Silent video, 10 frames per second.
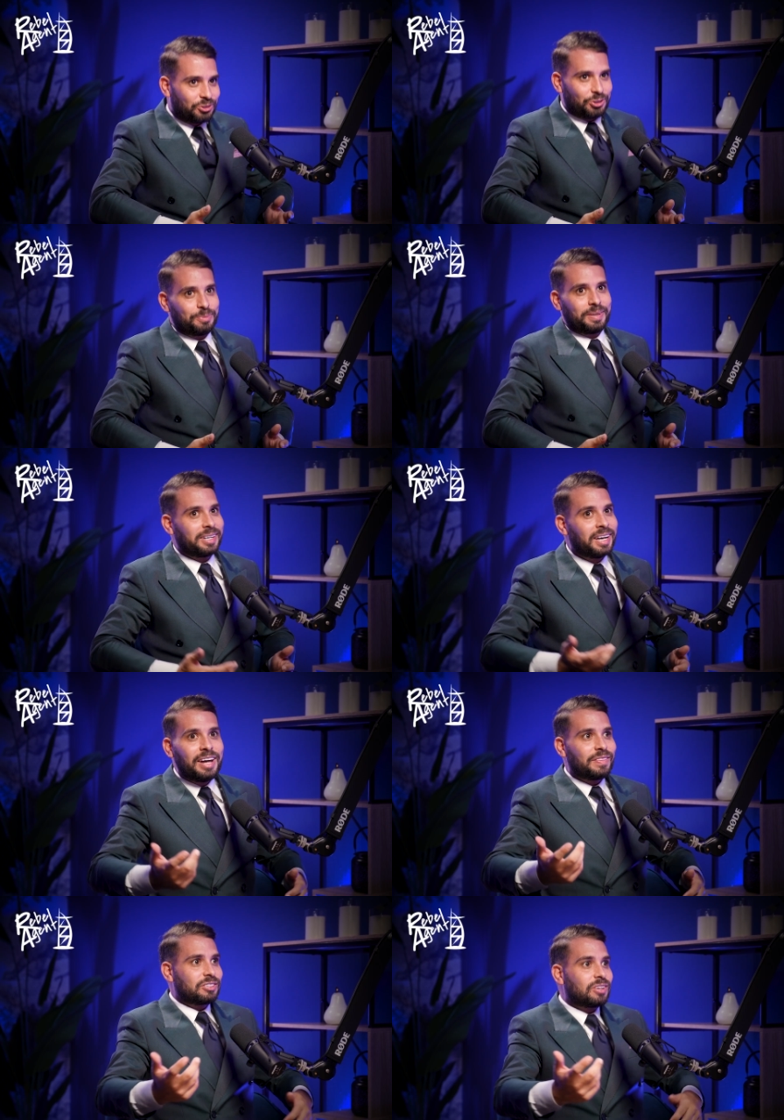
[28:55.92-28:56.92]
consuming.
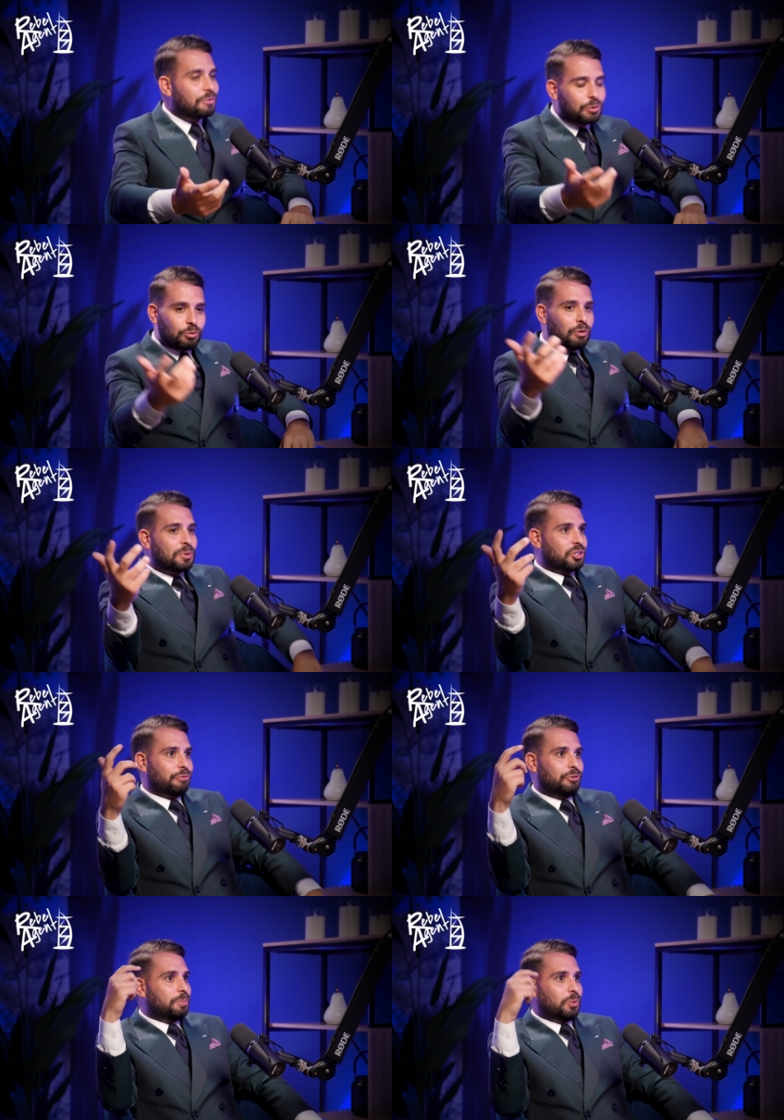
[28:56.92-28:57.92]
If you were rubbish
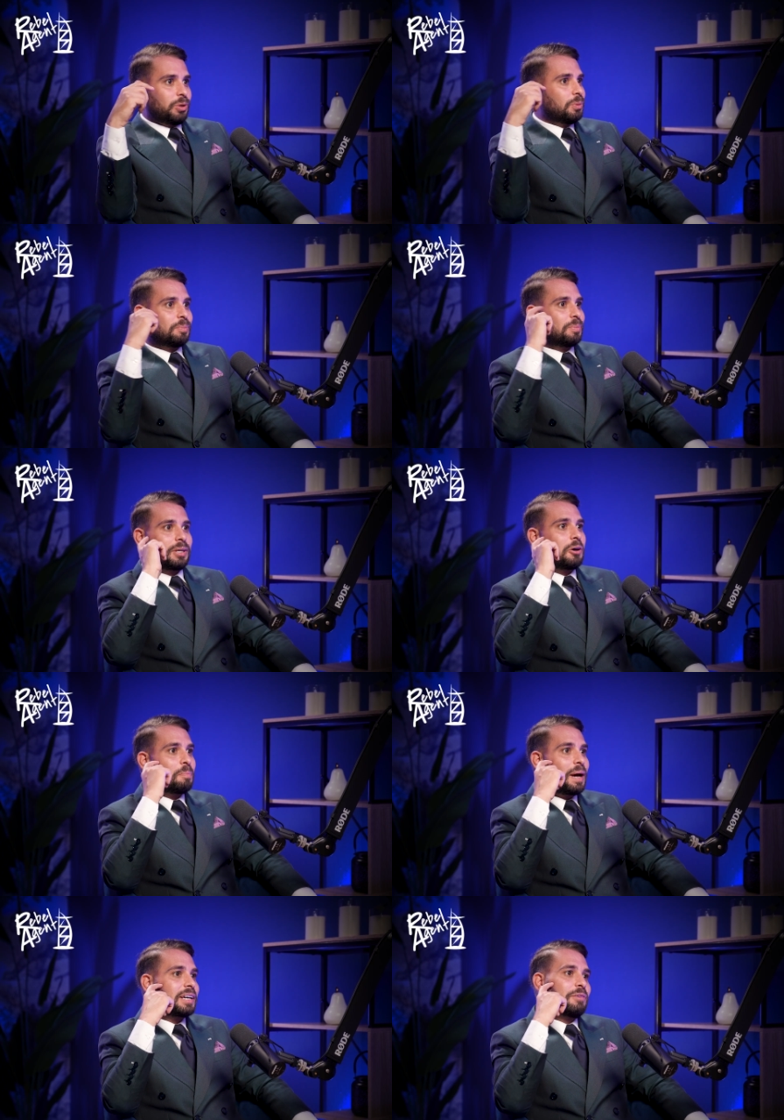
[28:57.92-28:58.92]
at football, you wouldn't be
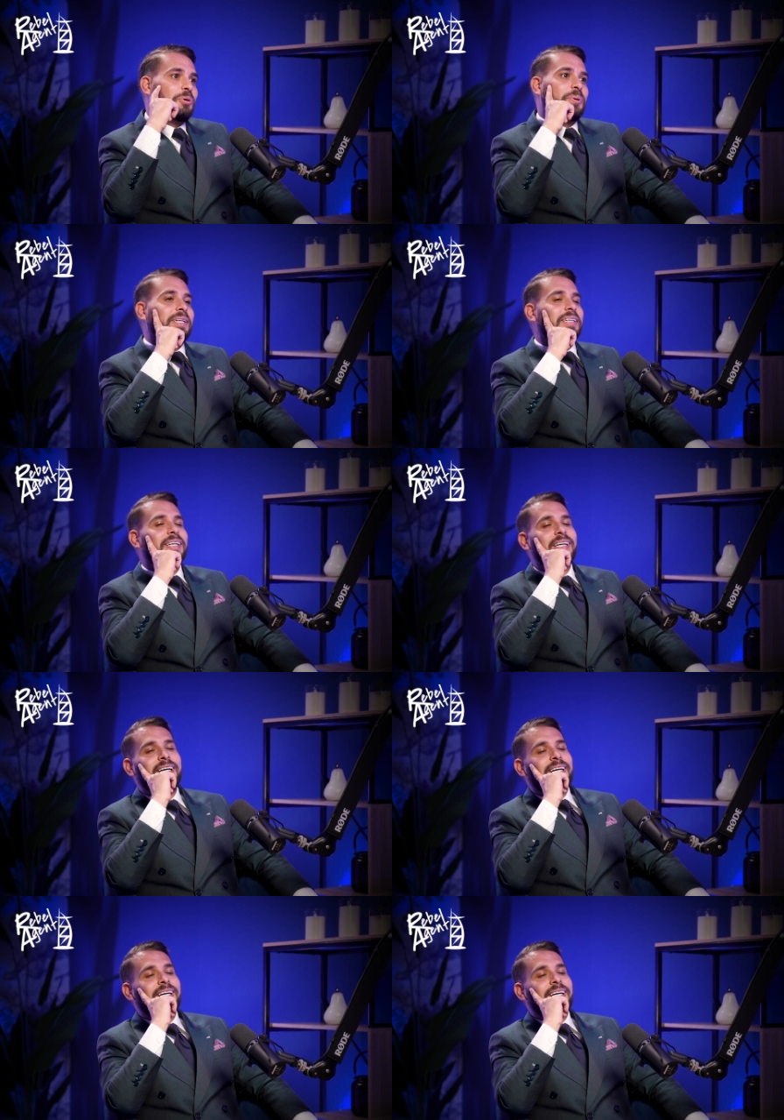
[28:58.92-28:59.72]
going back every week.